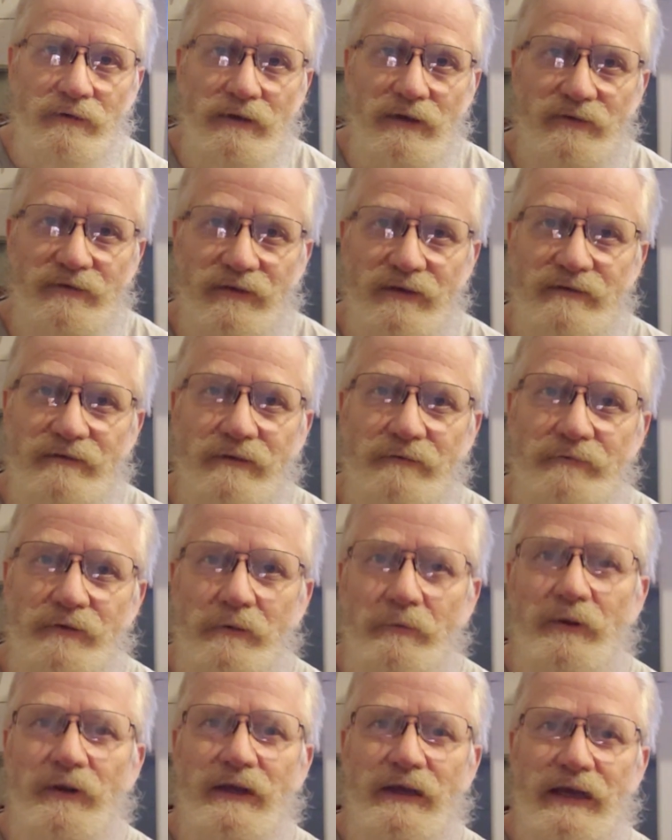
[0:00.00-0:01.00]
assistive
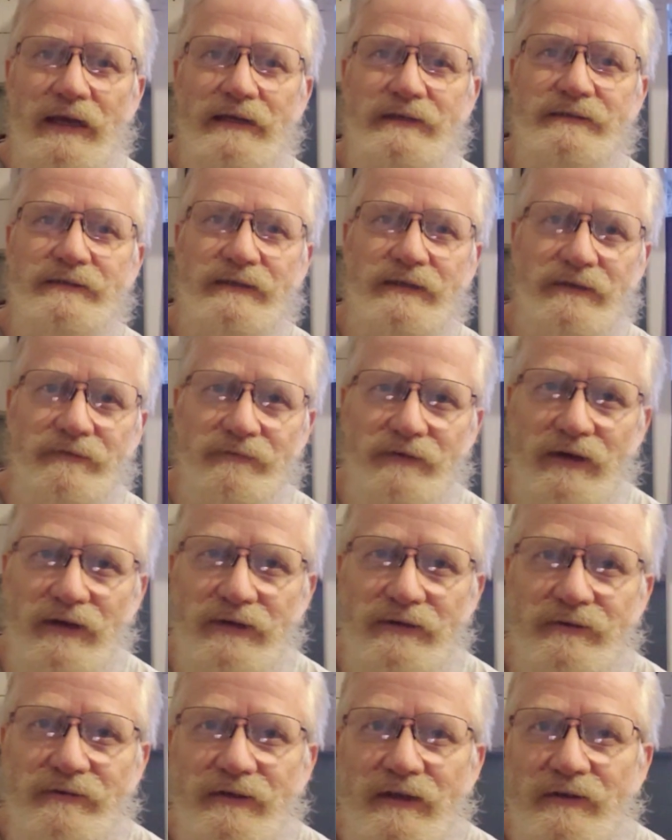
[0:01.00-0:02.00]
communication
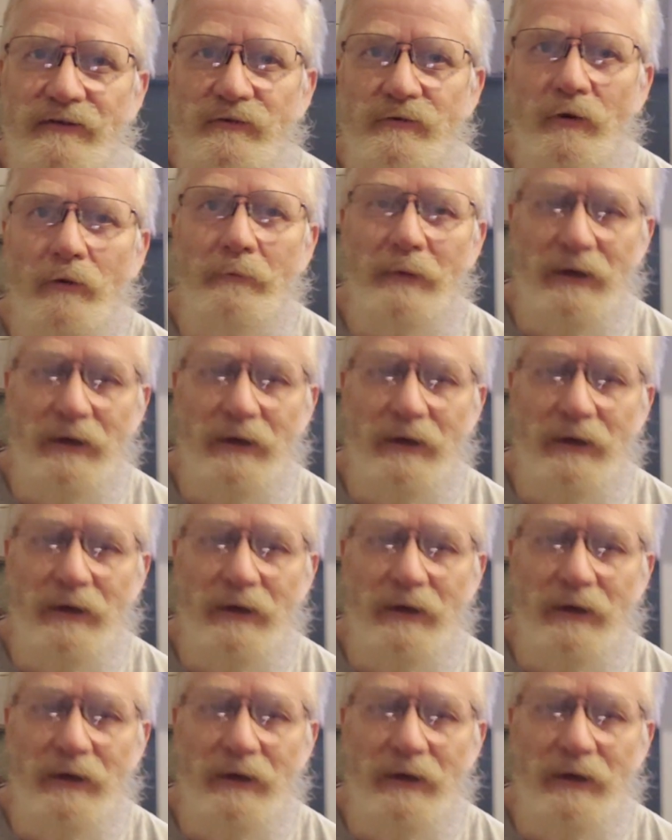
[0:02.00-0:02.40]
device, then so